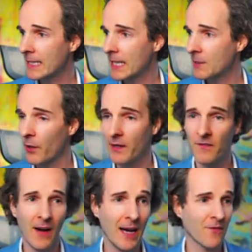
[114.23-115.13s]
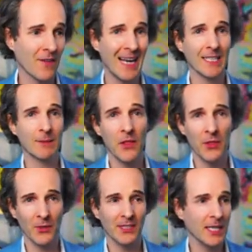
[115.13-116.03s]
six point five. Last
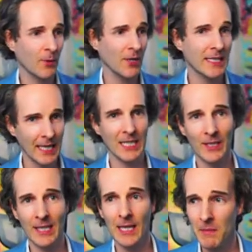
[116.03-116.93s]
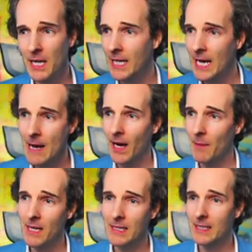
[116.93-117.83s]
month was six point six. What does that mean? That
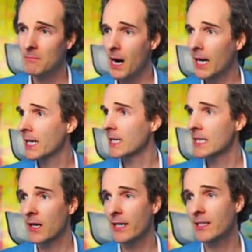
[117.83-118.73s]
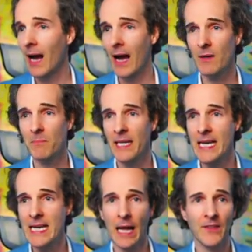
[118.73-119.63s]
means the market is going to have a
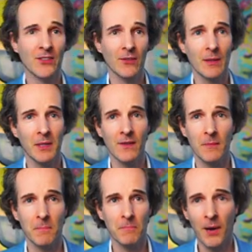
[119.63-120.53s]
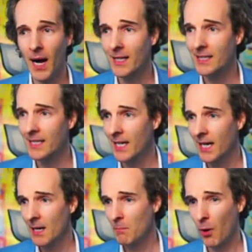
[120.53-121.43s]
bonanza, a bit of a party.
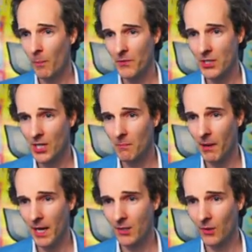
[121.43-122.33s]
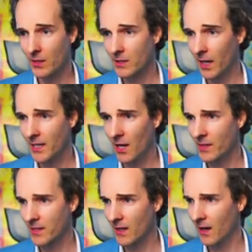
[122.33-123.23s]
Pop the champagne corks. I know
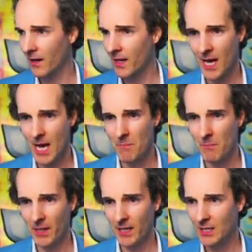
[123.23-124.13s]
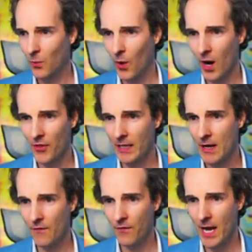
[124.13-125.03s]
it's early, but it's worth it.
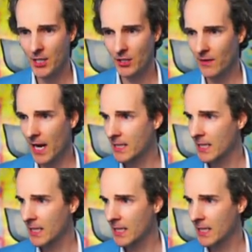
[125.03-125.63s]
Inflation rate